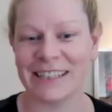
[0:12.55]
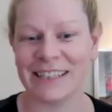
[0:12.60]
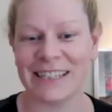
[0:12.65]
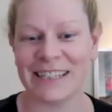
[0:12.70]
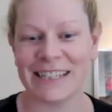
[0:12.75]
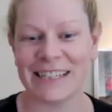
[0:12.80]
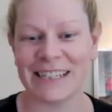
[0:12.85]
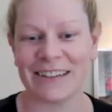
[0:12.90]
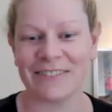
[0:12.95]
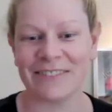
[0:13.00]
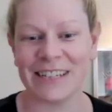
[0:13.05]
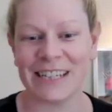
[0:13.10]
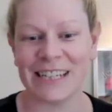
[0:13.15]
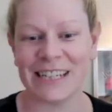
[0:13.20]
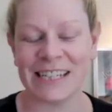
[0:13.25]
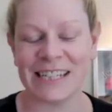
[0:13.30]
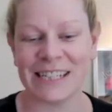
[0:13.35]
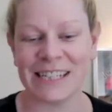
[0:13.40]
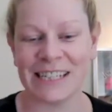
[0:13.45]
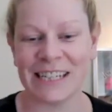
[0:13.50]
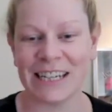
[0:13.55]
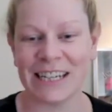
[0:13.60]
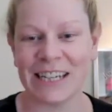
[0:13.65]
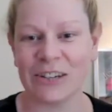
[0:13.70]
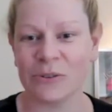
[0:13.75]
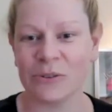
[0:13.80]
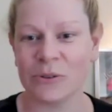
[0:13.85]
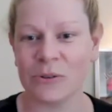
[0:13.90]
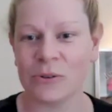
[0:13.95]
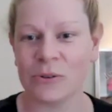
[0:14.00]
Lovely to see
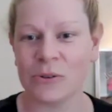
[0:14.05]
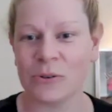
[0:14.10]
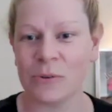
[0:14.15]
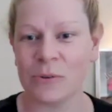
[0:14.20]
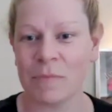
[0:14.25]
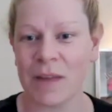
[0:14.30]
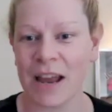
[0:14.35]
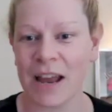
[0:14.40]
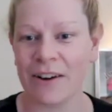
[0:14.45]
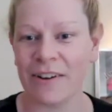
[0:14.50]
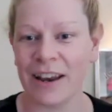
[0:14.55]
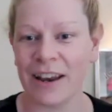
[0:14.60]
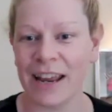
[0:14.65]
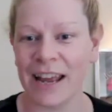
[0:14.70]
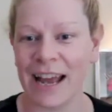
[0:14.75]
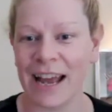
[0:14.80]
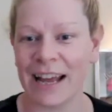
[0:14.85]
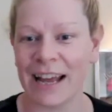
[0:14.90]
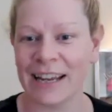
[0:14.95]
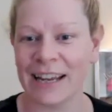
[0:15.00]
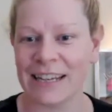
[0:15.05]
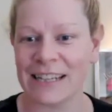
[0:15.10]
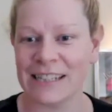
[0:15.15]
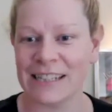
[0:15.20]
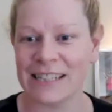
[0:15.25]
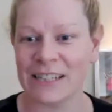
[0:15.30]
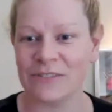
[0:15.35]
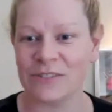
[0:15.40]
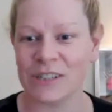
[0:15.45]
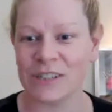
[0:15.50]
you all. Marianne, I can
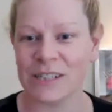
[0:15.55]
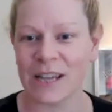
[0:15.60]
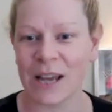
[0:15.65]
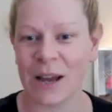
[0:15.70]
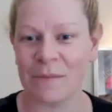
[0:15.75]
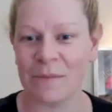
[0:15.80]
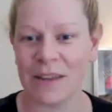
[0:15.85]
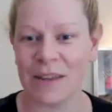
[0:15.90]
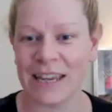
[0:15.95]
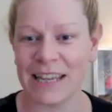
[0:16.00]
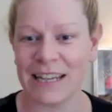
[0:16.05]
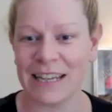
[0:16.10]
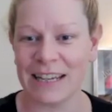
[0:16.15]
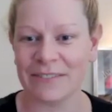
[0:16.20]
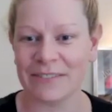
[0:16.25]
see you've just come in.